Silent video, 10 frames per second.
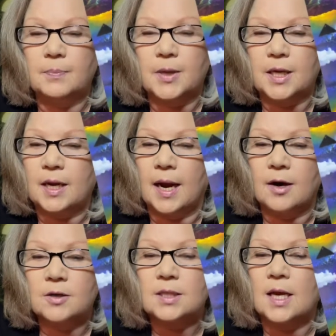to be an
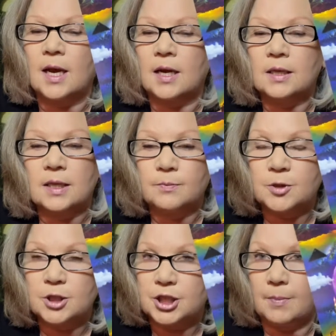air sign,
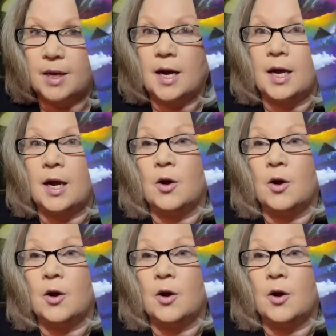Libra, Gemini,